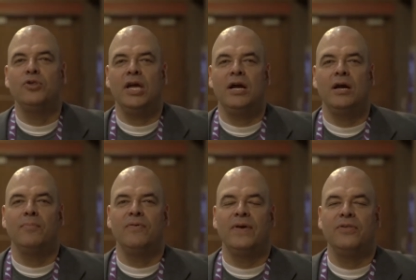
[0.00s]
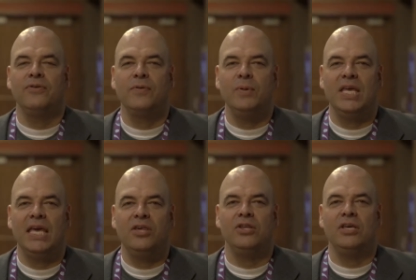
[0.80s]
I'm chair and professor of
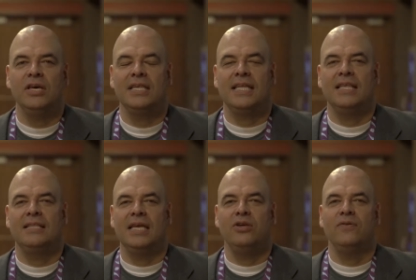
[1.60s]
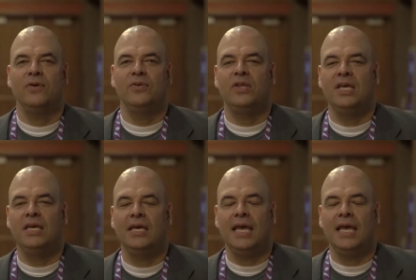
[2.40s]
communication at Youngstown State University.